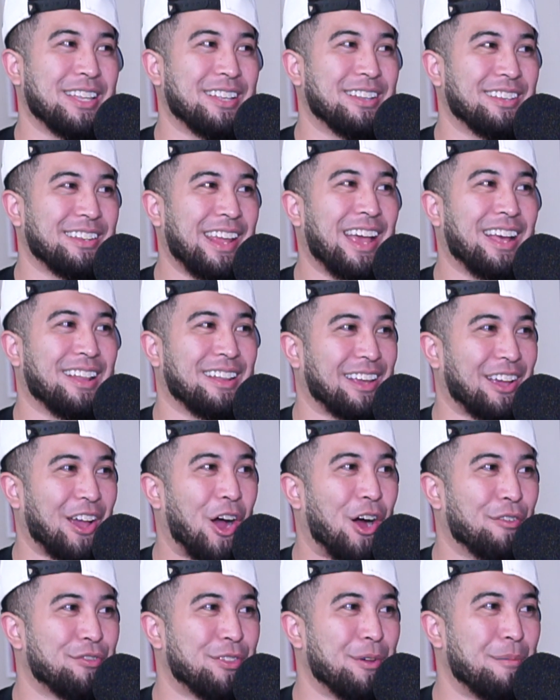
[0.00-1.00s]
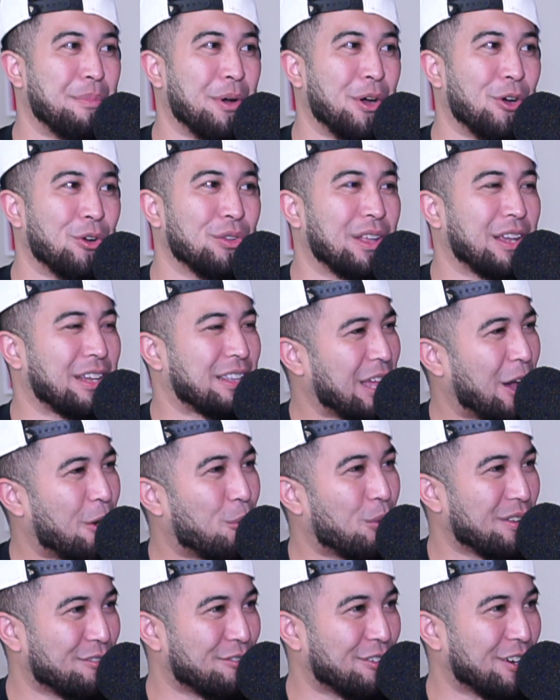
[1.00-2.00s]
But then, yeah, like, off the bone, like,
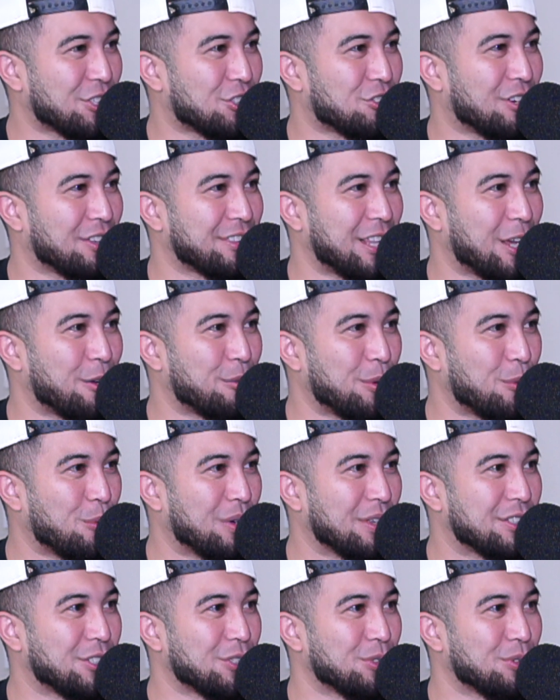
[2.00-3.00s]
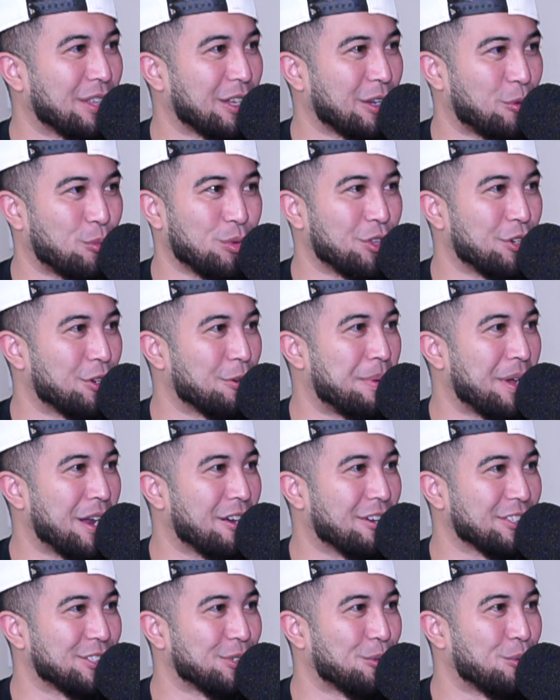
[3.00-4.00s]
that one restaurant that we went to, like, with your
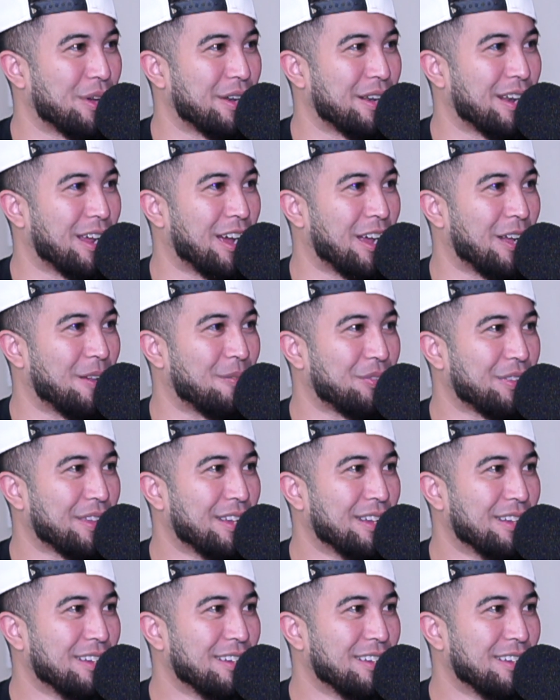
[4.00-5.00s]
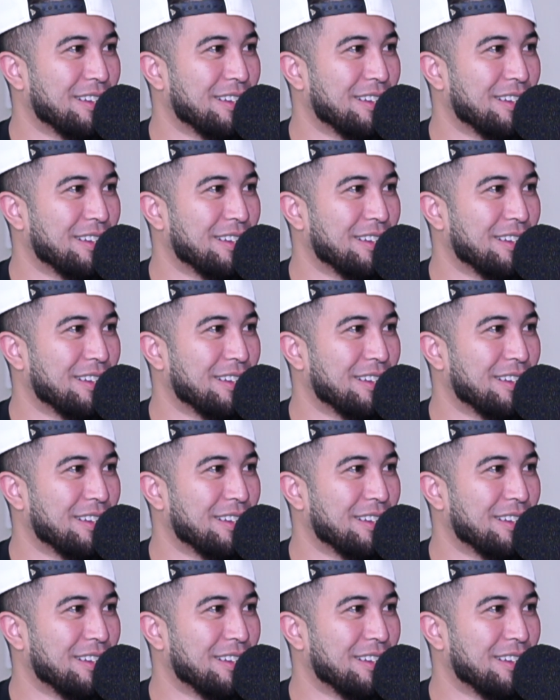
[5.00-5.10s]
parents and whatnot. Oh, yes.